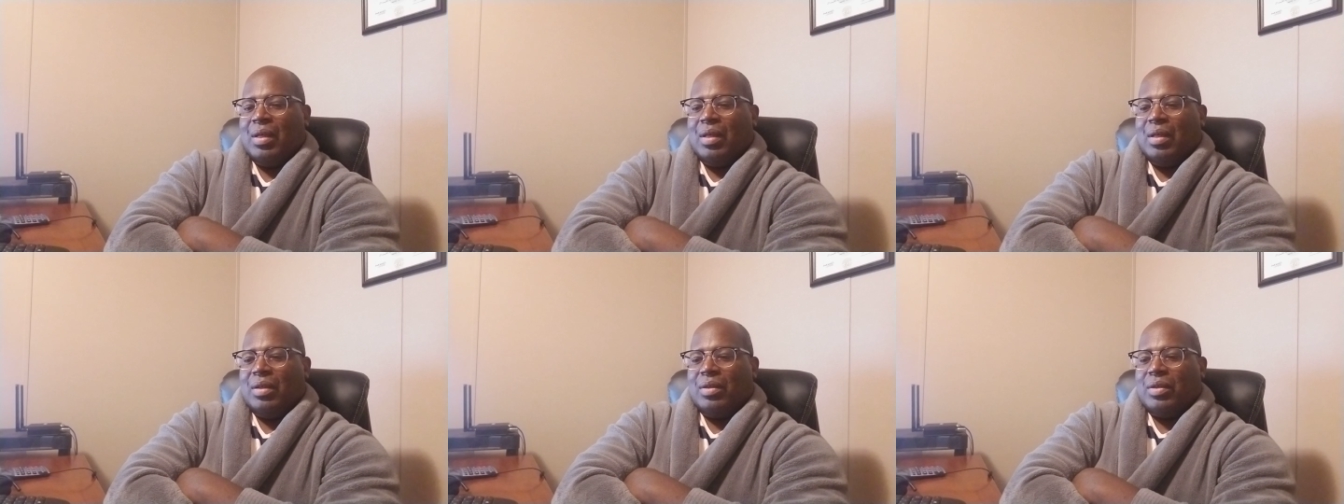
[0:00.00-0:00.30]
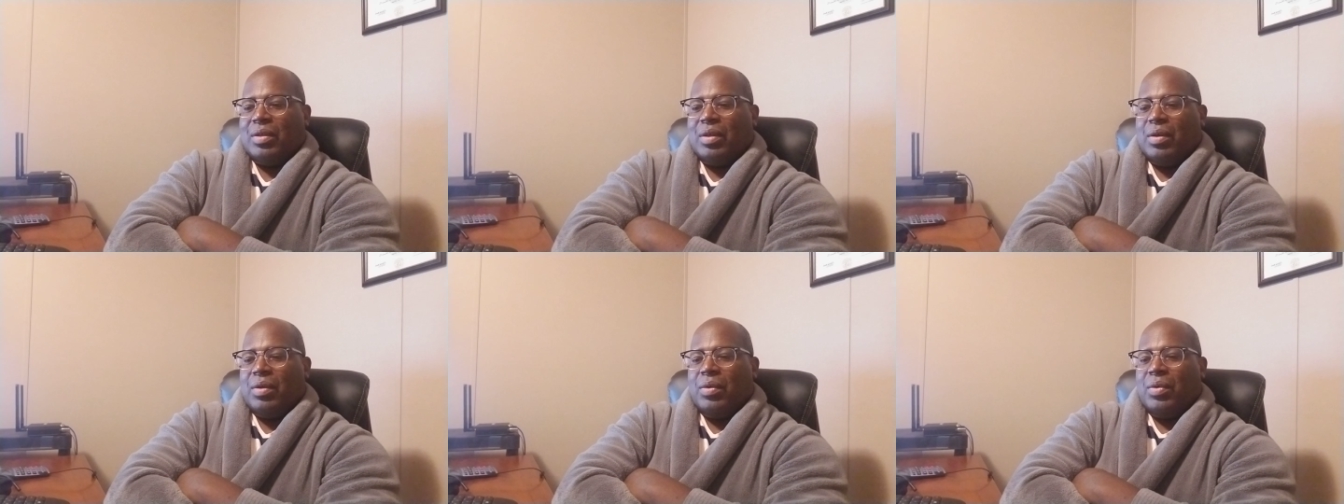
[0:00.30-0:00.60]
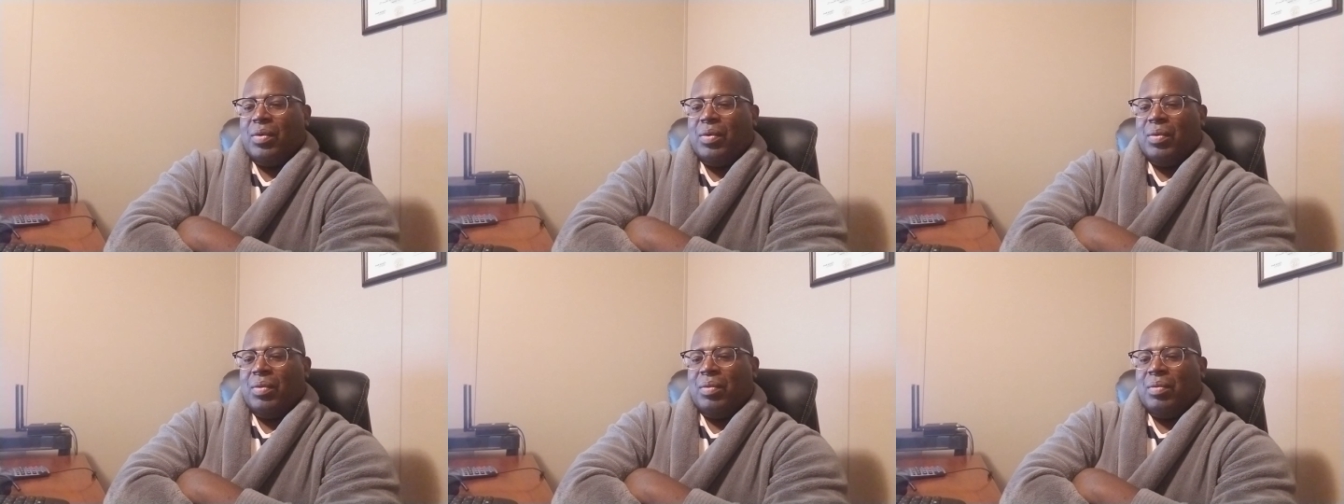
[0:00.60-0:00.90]

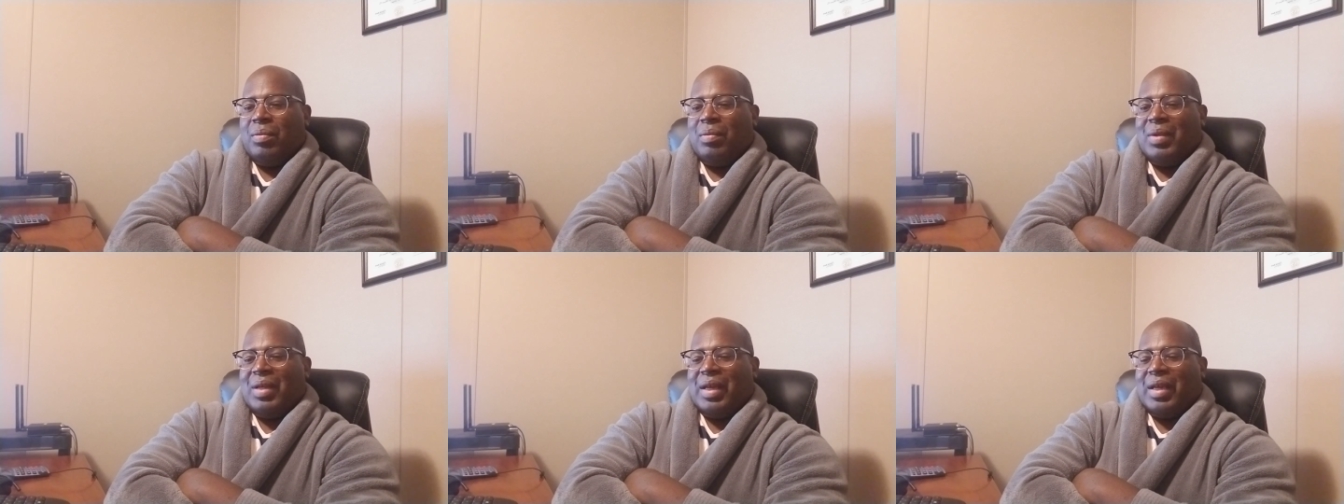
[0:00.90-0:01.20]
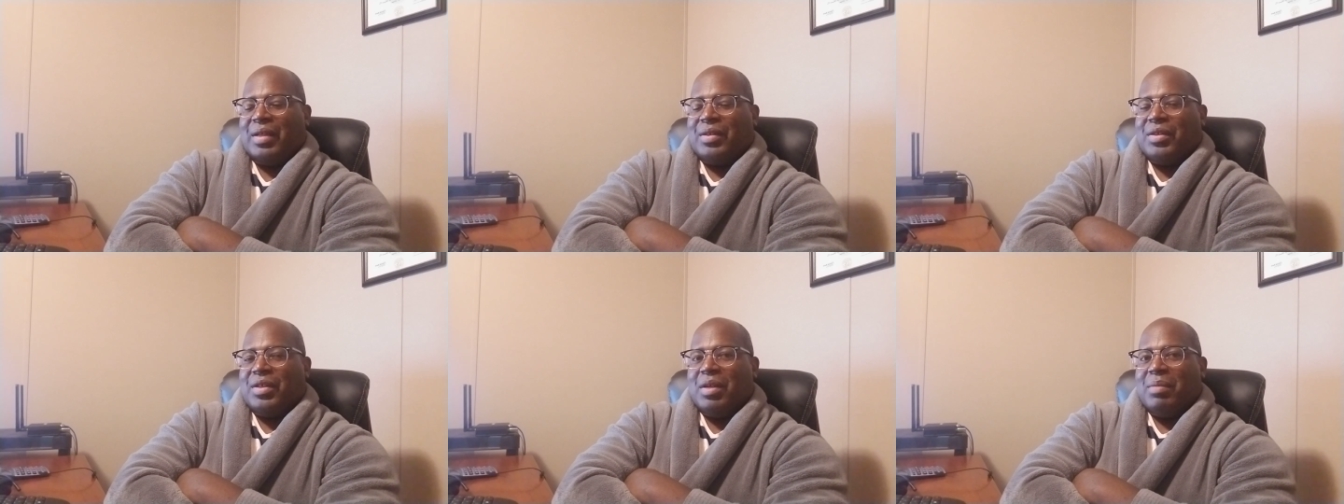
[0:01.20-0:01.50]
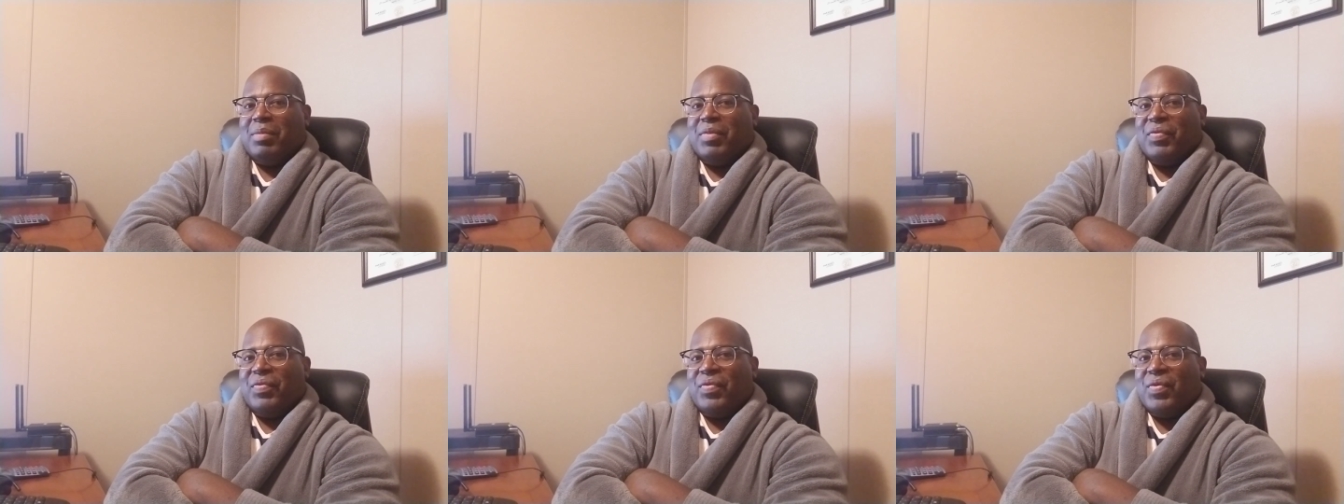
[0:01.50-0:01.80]
So, like I
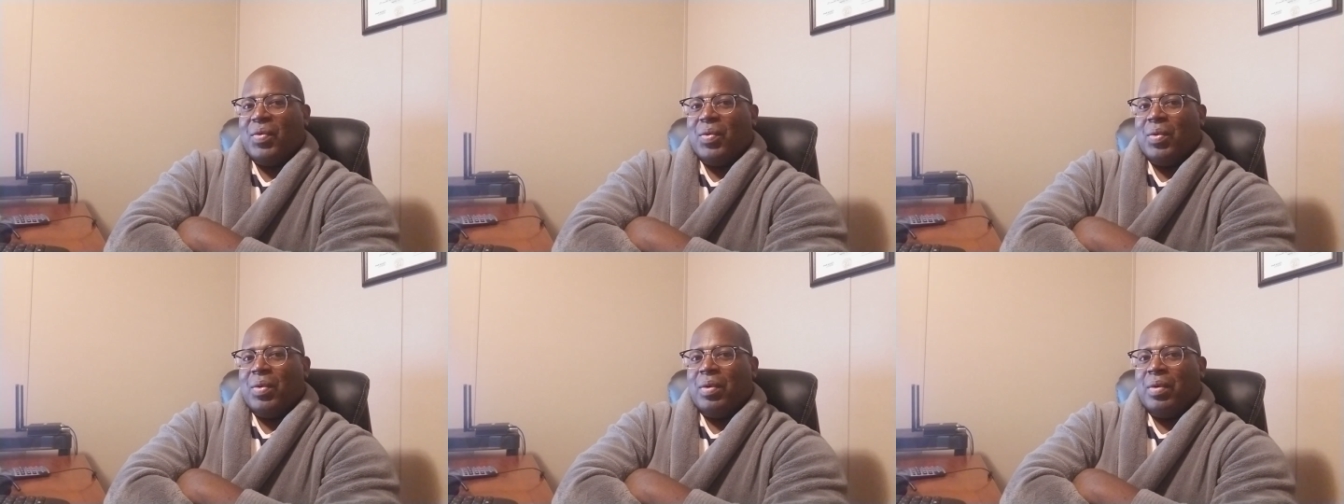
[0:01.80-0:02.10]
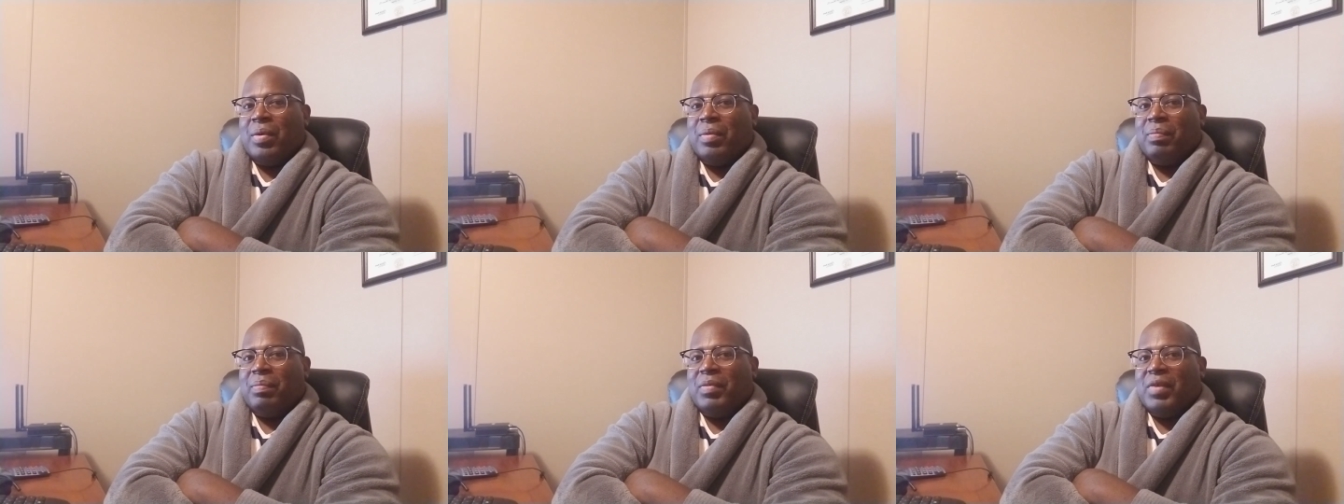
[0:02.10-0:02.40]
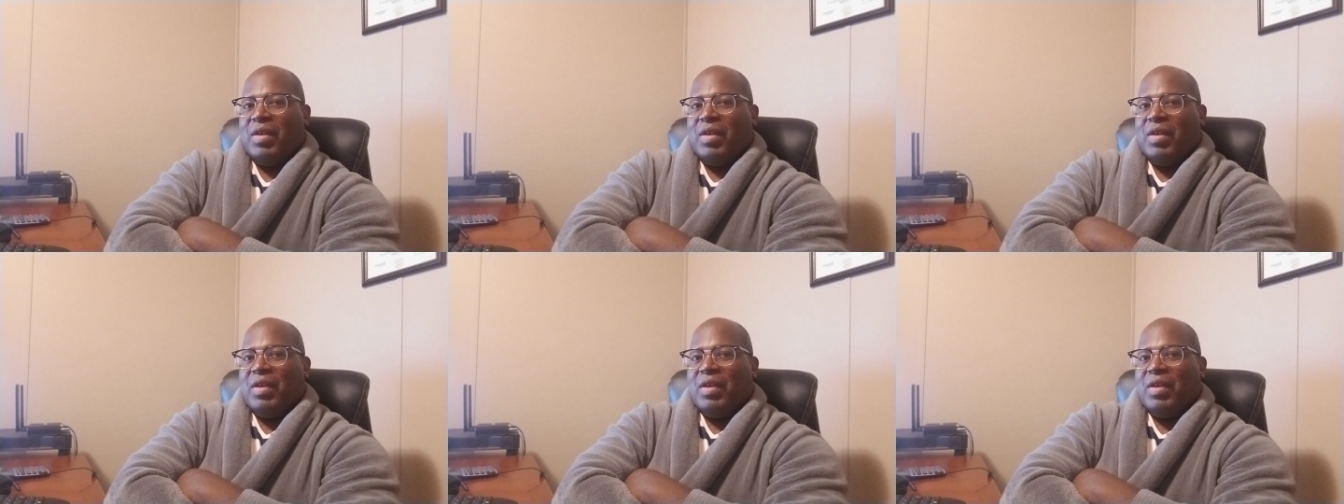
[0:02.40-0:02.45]
said before,